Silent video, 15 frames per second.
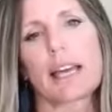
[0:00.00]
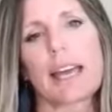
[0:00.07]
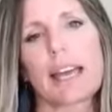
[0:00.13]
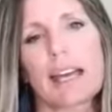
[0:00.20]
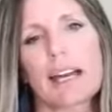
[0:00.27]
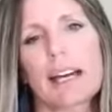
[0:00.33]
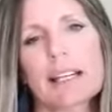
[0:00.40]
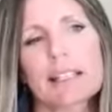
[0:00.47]

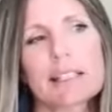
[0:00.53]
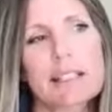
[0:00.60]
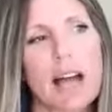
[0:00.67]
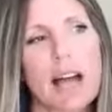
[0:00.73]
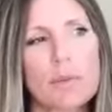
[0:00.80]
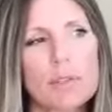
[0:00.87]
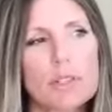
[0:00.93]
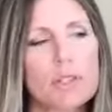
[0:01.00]
And
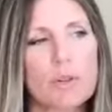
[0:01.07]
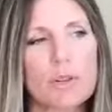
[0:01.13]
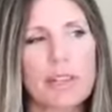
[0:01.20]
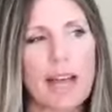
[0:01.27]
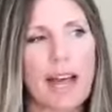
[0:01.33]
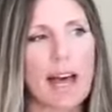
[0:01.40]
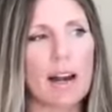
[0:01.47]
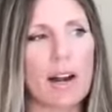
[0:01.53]
I was doing
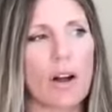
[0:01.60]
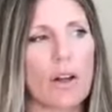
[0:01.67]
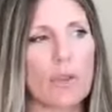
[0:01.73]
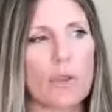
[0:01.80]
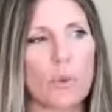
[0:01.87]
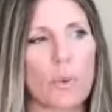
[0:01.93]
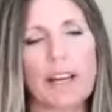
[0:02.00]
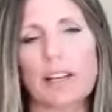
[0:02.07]
that
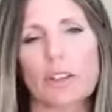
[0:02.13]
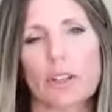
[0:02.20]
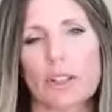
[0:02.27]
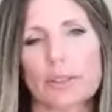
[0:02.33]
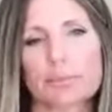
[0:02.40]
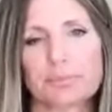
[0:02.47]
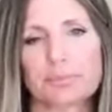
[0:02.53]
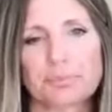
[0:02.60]
on the
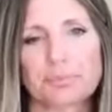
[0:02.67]
regular.